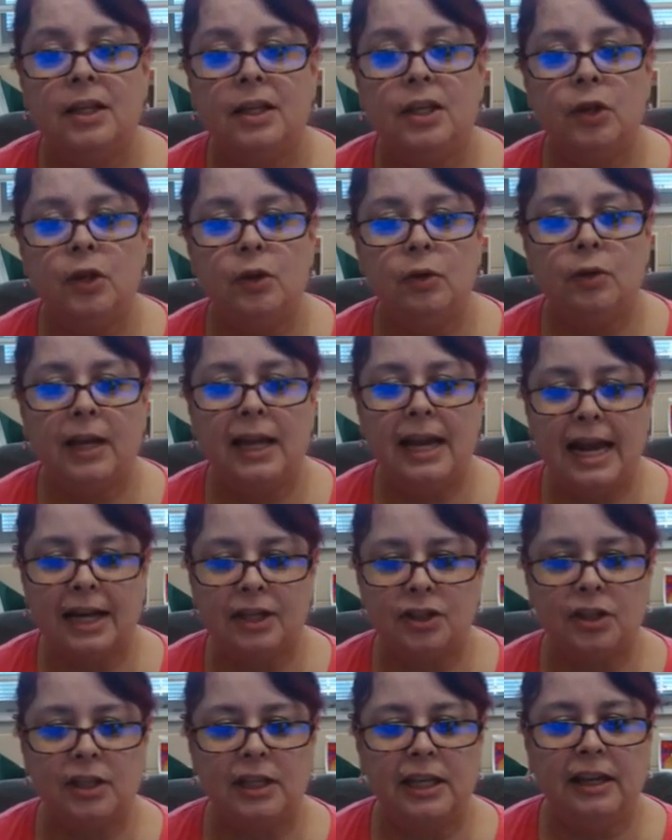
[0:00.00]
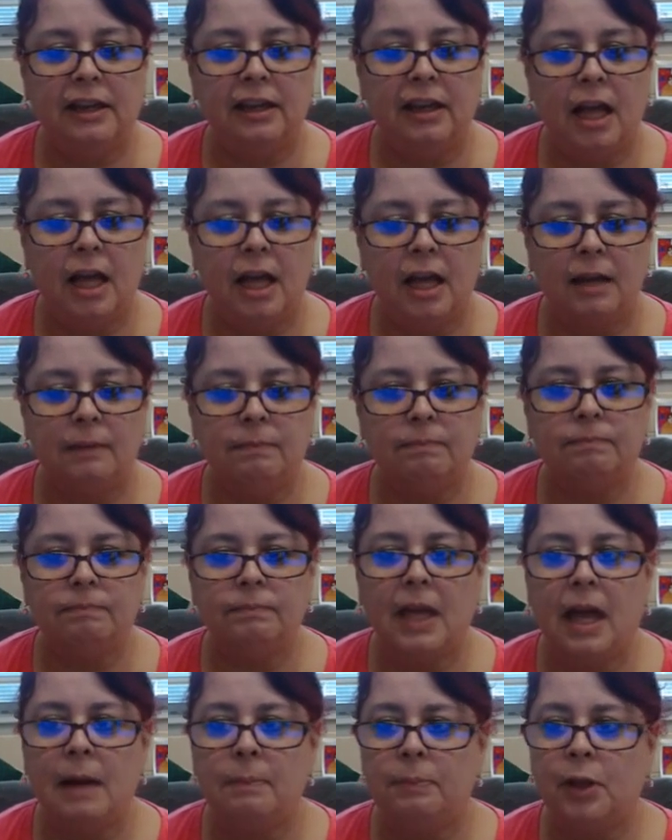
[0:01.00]
You could actually
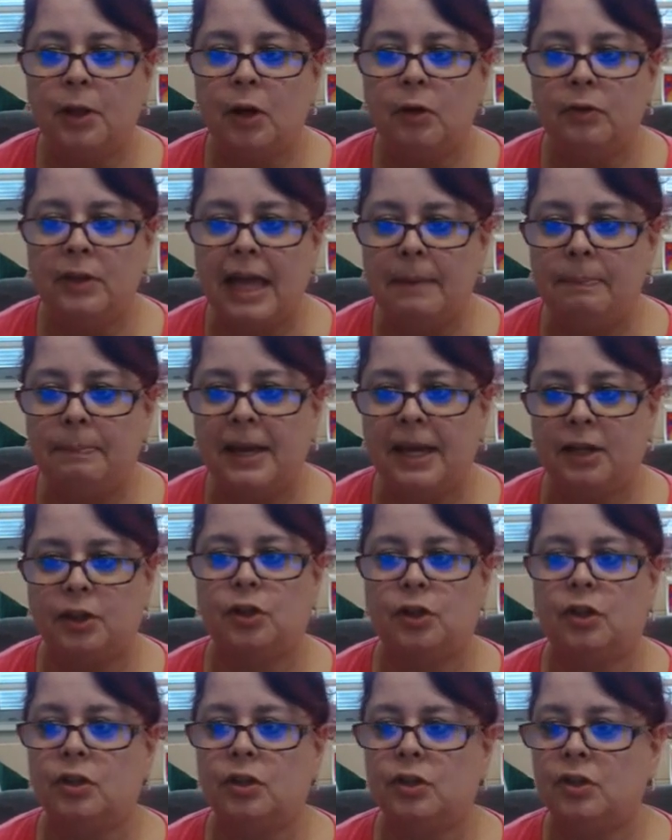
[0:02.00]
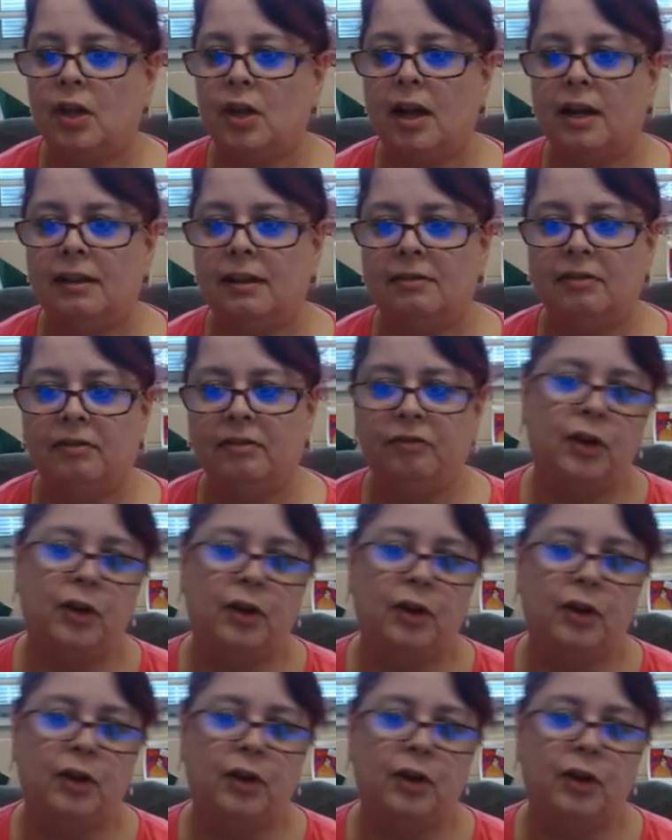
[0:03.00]
upload that picture. So, for